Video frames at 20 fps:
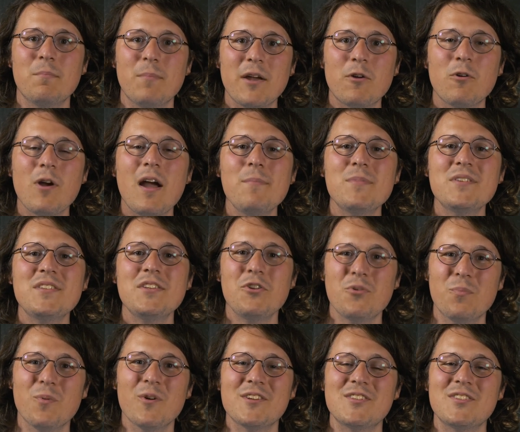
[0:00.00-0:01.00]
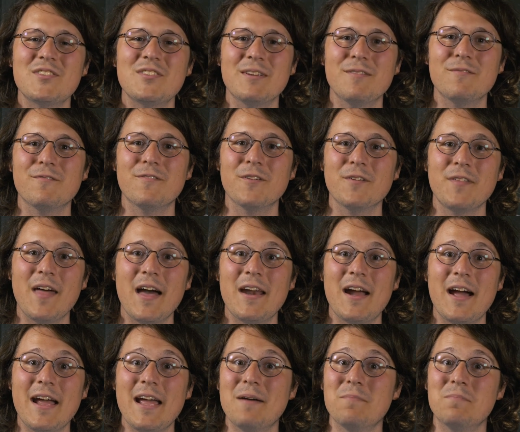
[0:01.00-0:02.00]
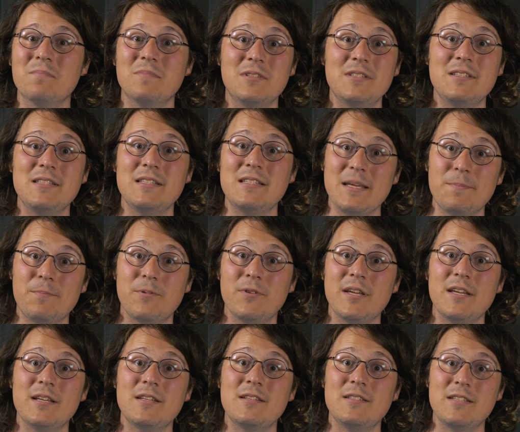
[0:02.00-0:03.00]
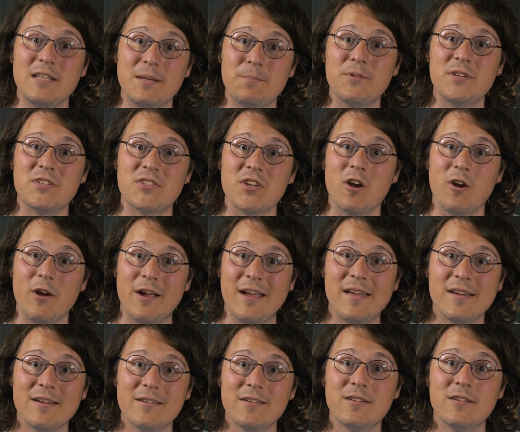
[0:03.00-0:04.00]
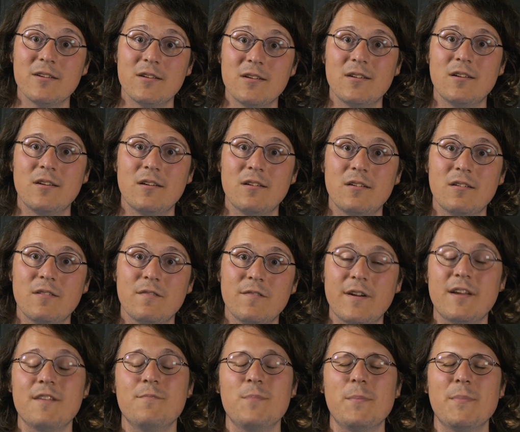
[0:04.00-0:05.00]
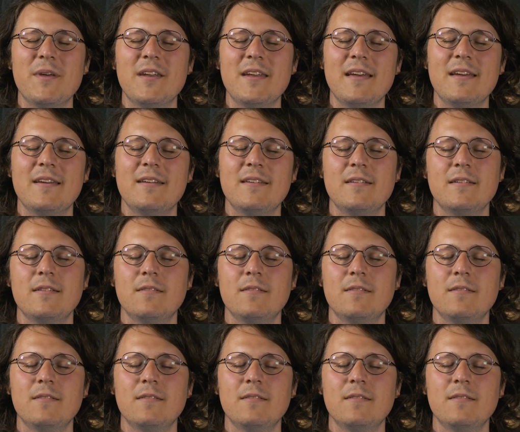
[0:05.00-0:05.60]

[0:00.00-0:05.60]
My crime is hubris, and for that I am deeply, deeply sorry. Forgive me, Mindy.